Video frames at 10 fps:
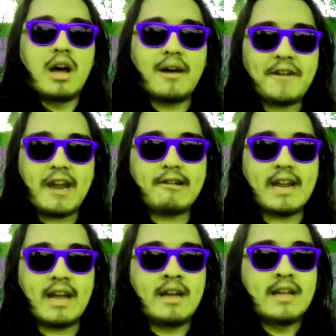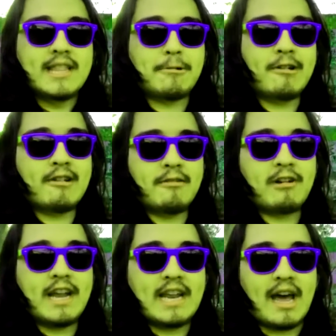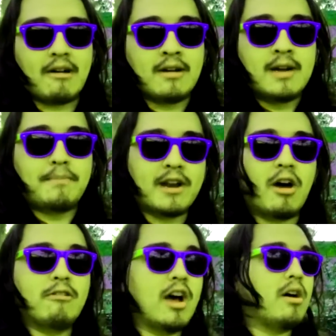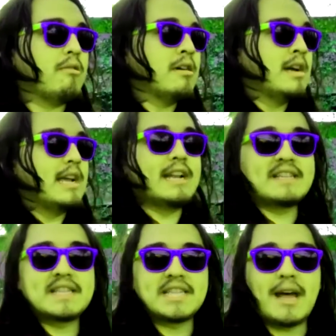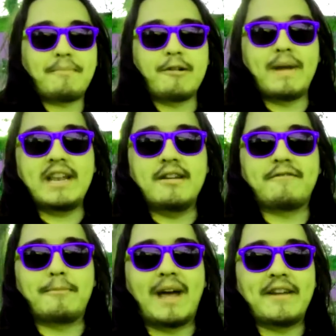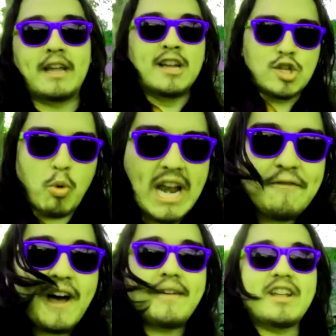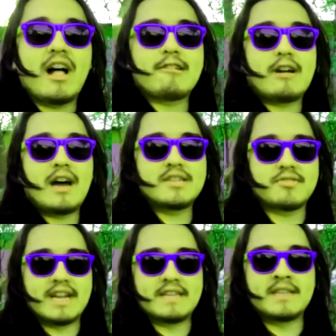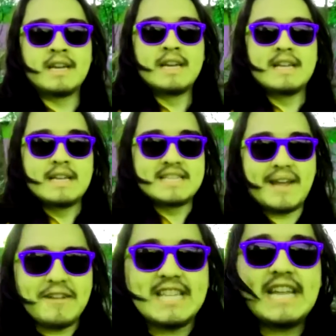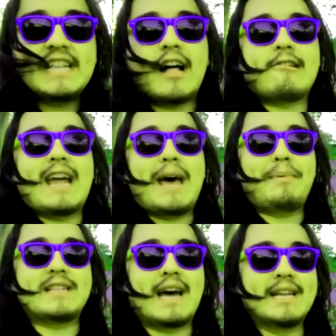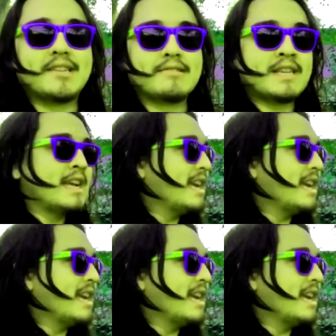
of area that we're in right now. But oh no, it doesn't stop our menu from having $25 entrees, $17 appetizers.